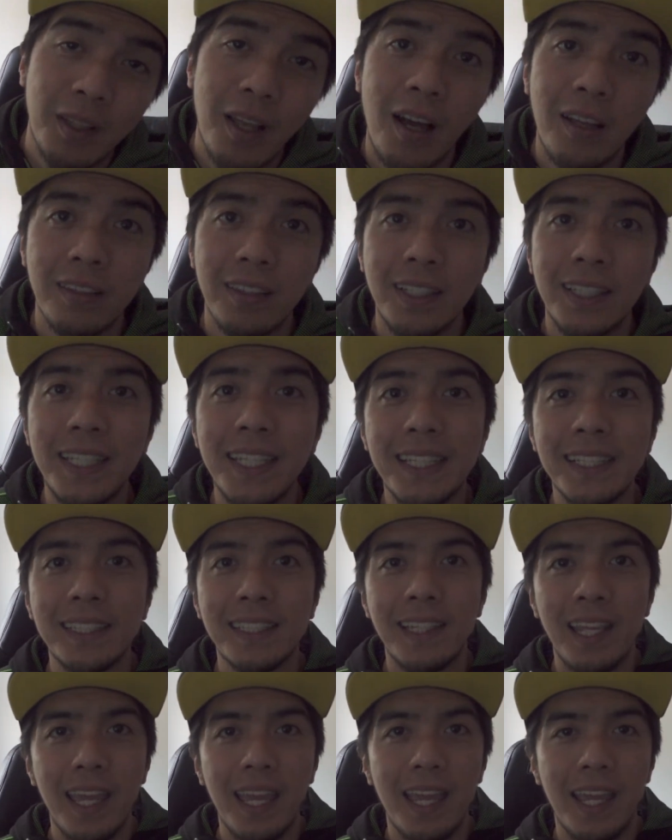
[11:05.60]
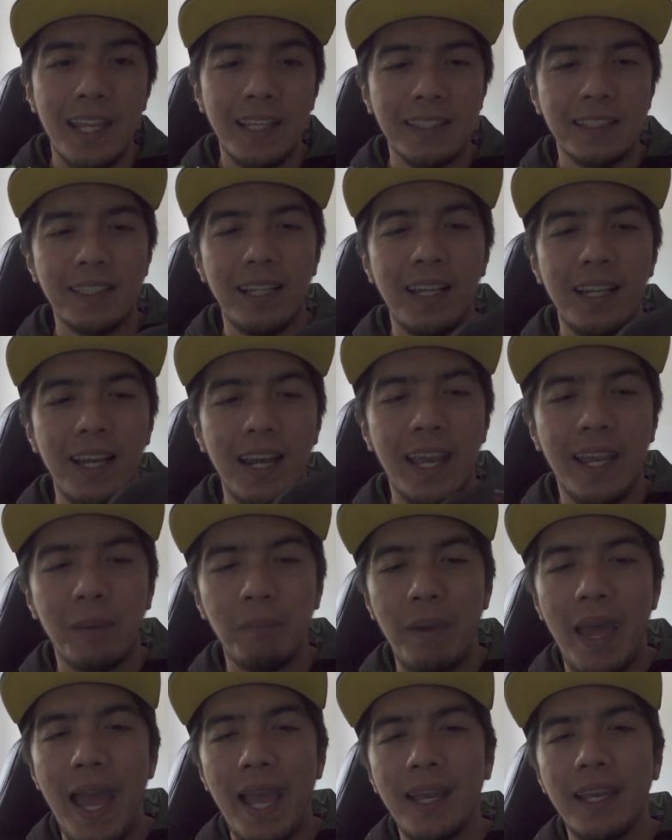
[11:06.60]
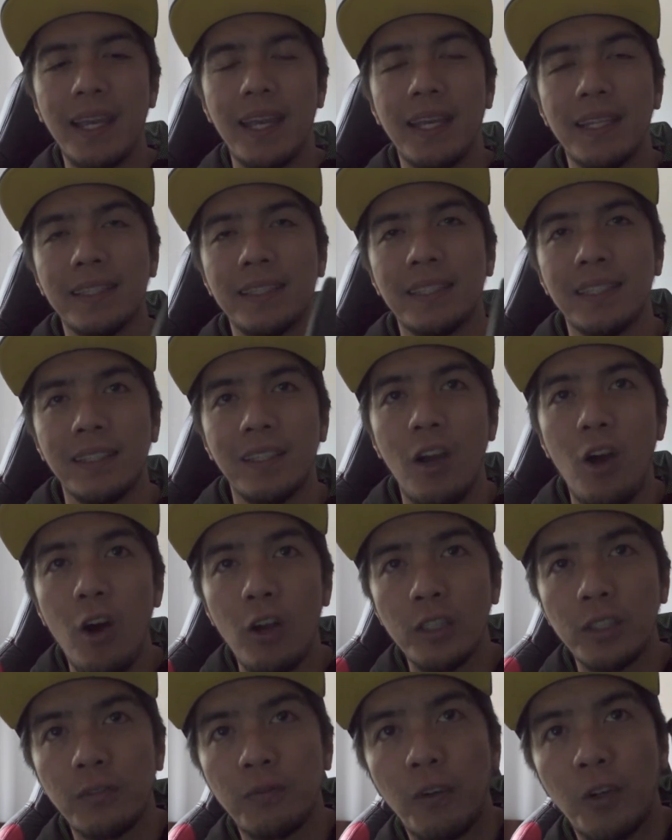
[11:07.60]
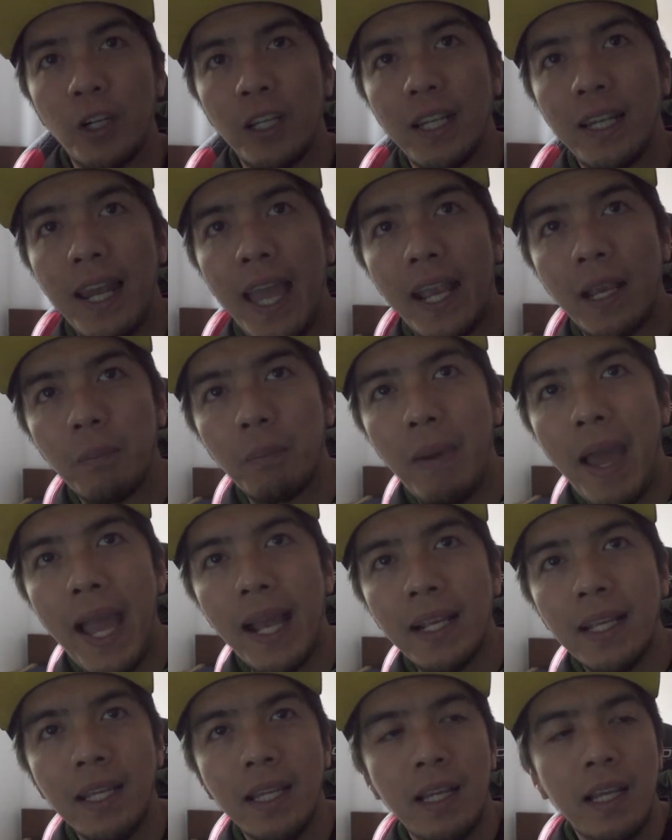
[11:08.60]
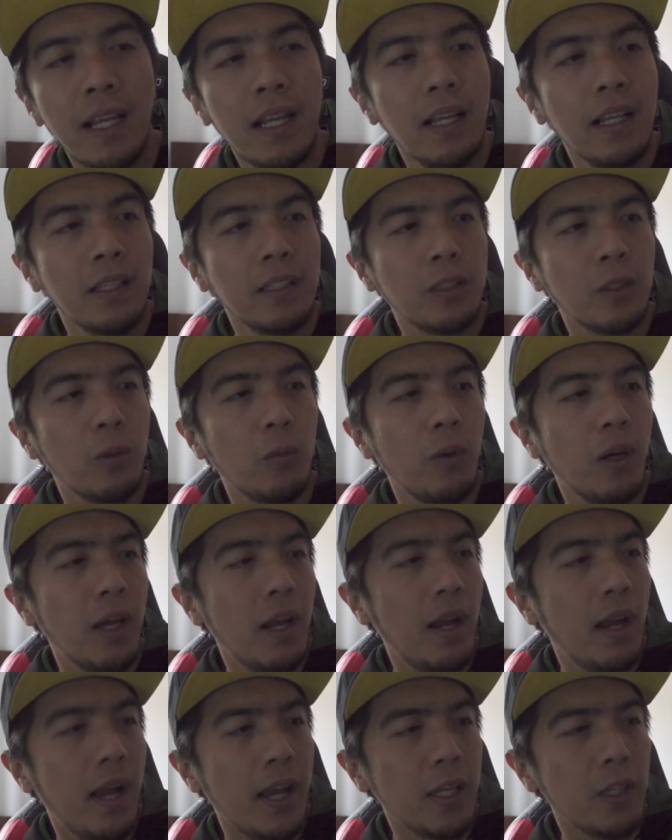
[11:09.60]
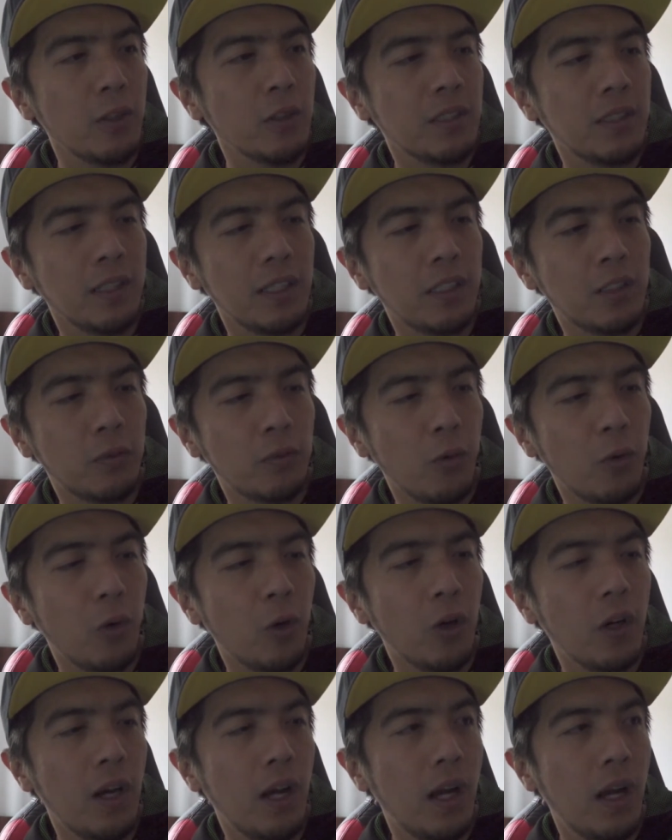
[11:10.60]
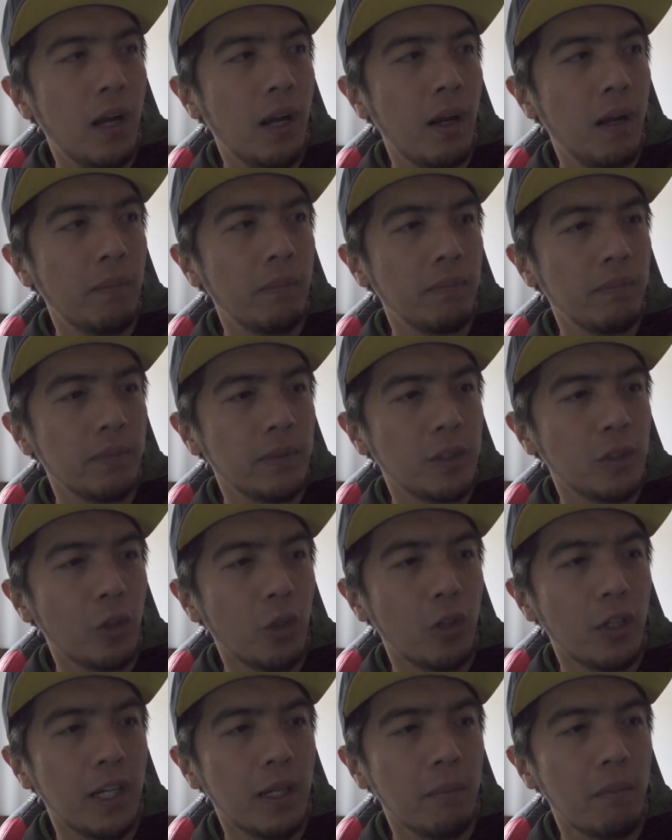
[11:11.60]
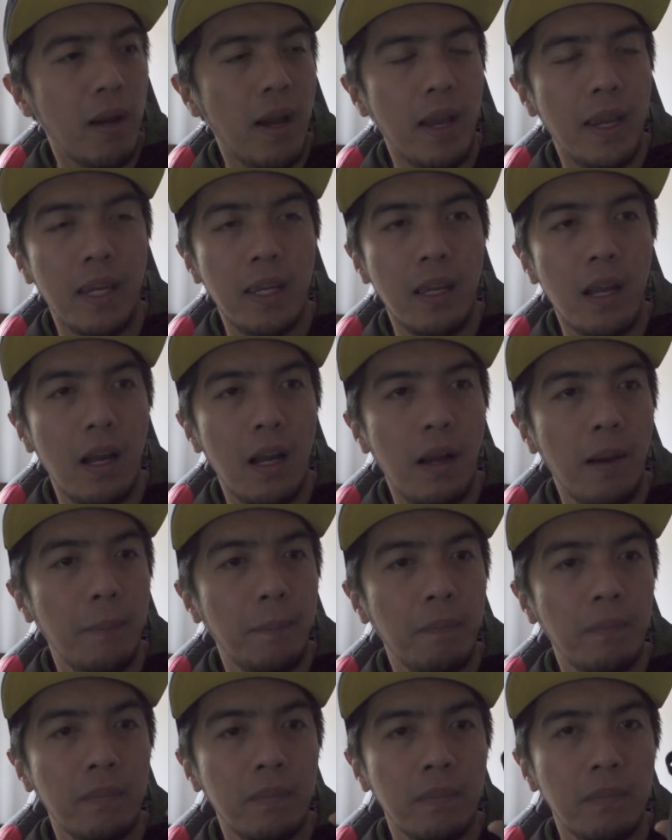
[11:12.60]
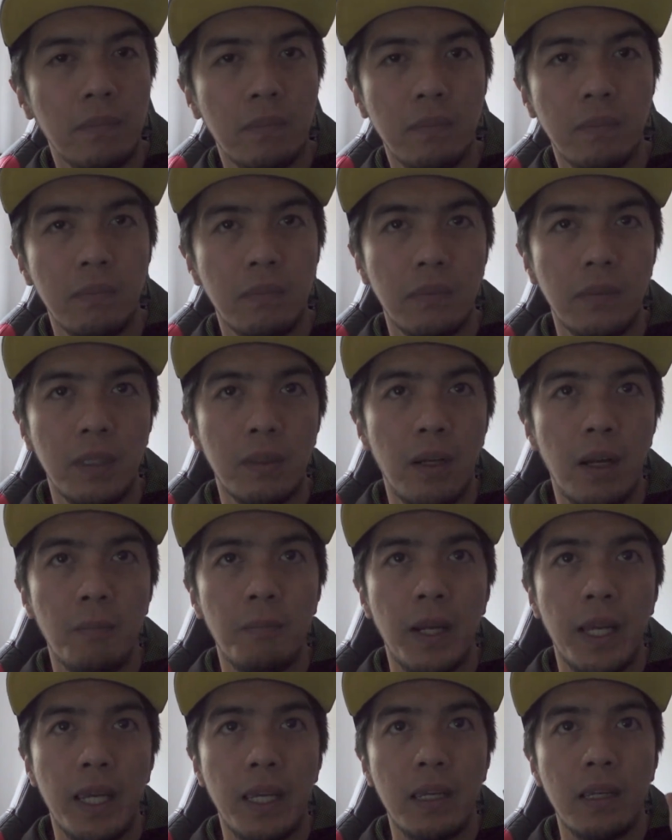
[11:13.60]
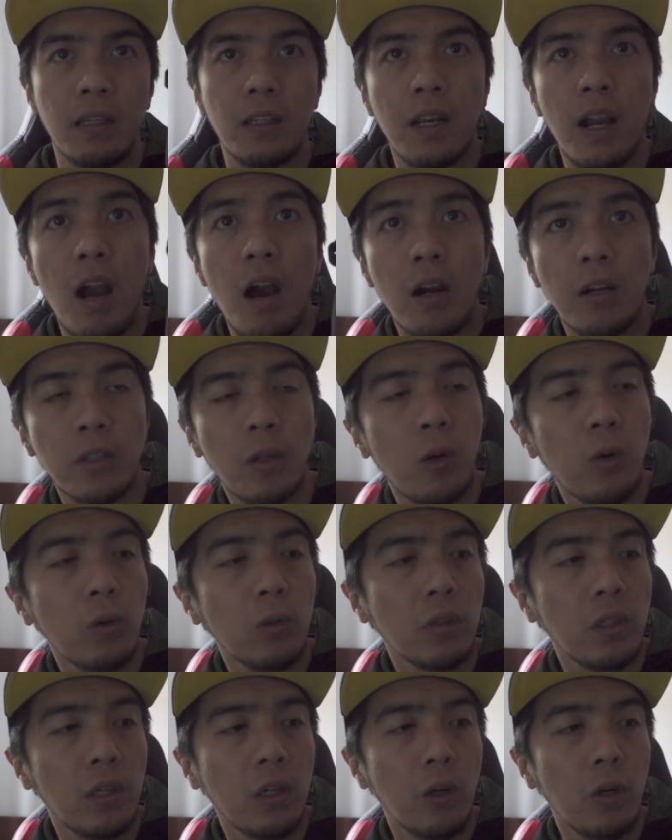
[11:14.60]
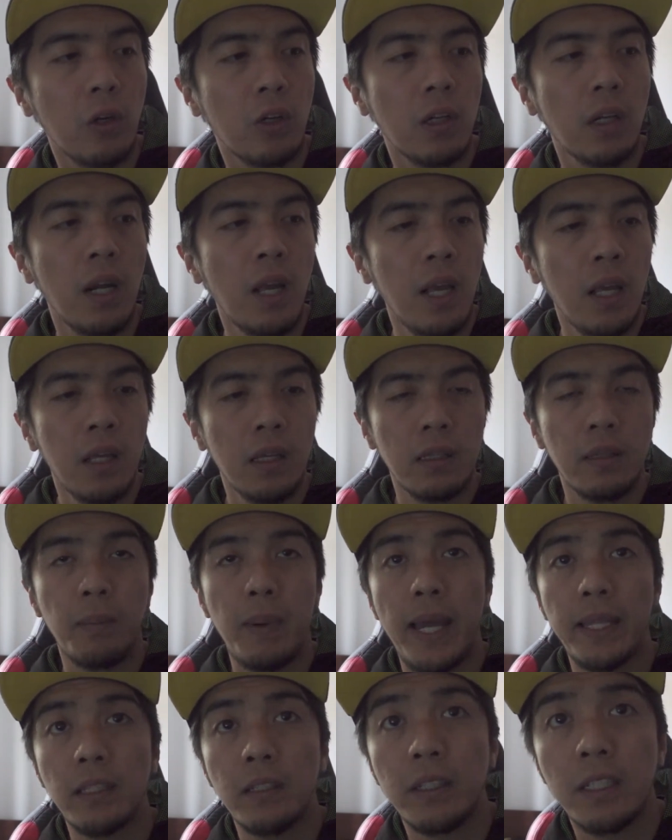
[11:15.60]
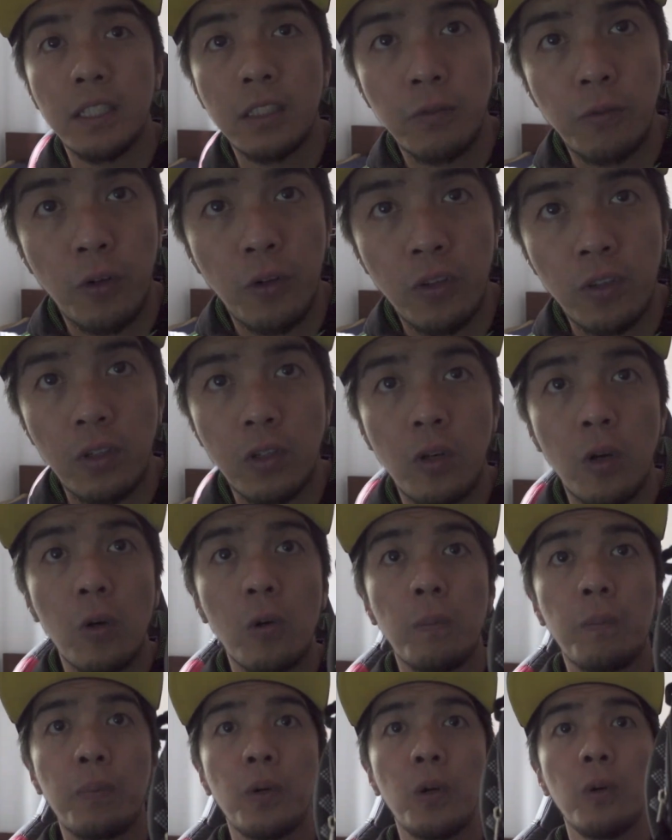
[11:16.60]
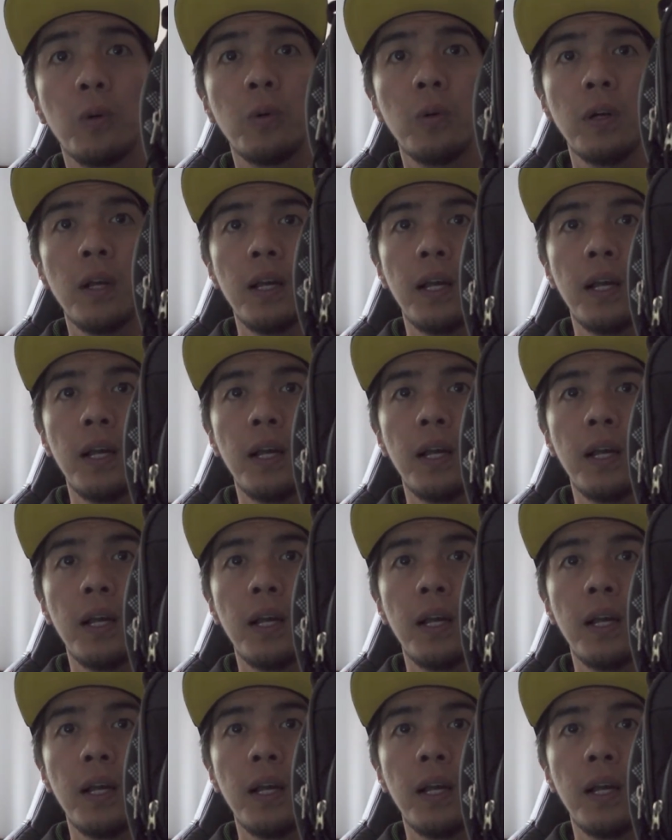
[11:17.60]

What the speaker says: not the least is a leg bag. It's an Oxford leg bag. So what I use this for storing my my card holder or the batteries for the GoPro.